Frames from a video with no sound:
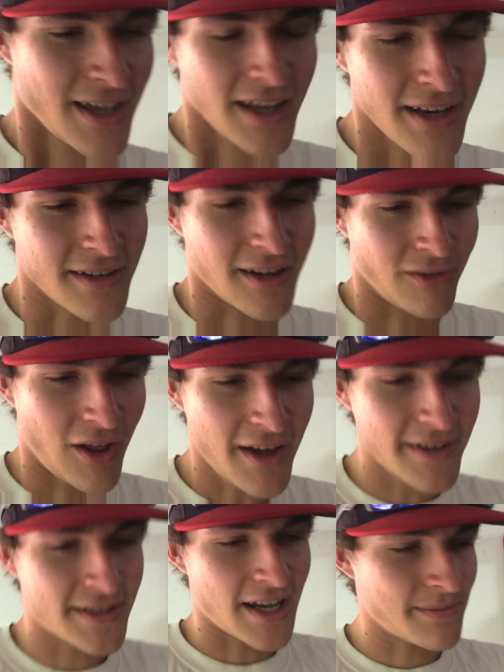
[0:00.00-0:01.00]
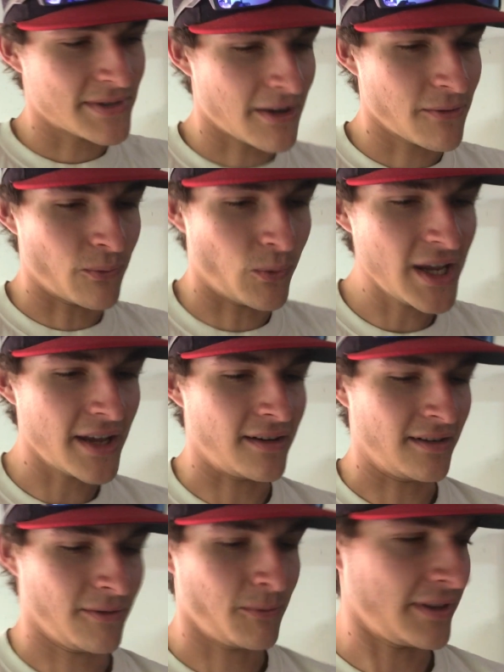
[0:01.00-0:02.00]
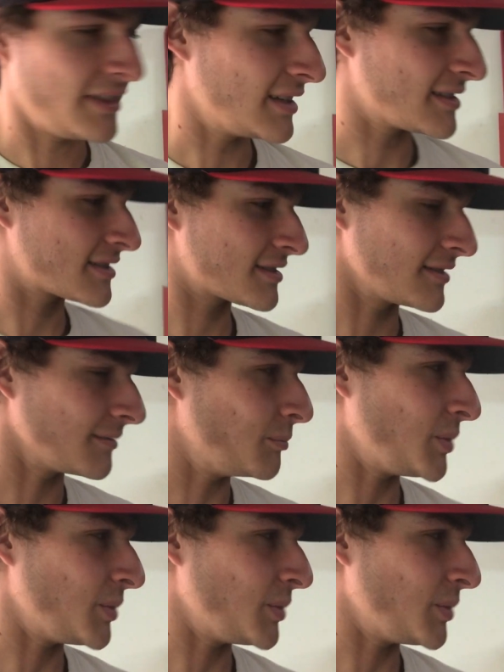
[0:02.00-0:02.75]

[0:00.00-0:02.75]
And a lot of times I would win with this